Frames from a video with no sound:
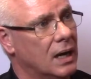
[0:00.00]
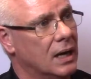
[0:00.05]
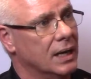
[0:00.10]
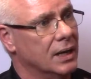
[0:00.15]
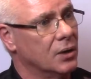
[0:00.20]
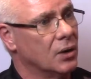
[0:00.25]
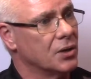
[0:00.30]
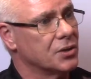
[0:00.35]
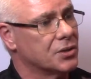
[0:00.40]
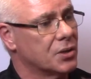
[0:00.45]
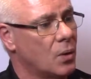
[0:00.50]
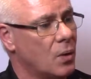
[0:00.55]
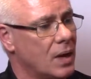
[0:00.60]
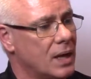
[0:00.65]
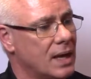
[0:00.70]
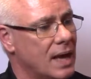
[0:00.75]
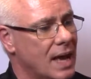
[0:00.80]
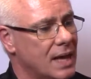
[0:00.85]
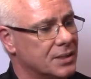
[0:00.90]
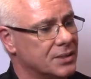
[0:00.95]
It also
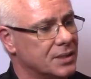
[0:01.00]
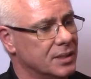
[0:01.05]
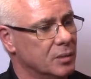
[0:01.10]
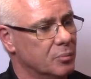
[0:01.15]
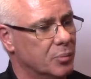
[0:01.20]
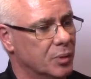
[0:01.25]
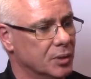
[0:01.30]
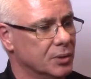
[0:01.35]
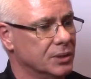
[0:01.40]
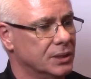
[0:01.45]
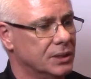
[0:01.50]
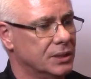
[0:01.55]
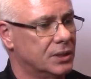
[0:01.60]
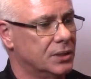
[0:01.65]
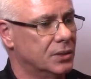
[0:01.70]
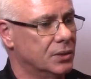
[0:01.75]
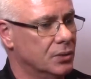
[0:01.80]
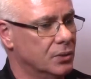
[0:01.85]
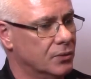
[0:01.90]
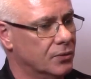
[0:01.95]
has the ability to
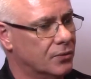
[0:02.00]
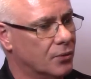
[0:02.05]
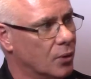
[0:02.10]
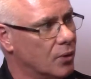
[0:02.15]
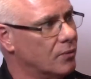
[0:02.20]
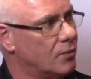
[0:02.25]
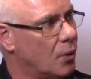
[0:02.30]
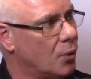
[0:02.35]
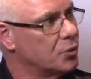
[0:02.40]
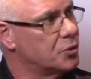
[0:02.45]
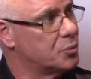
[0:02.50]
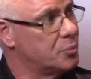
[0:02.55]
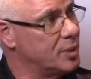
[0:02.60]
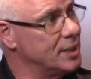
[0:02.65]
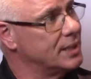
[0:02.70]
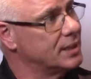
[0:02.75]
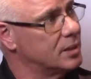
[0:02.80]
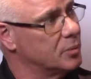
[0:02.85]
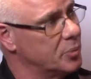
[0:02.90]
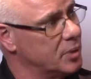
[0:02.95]
do 4 volts
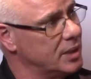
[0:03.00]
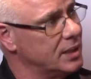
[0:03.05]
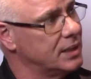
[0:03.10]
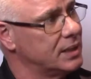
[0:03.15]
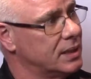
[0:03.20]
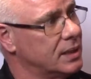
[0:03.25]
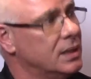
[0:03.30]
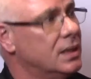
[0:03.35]
peak to peak.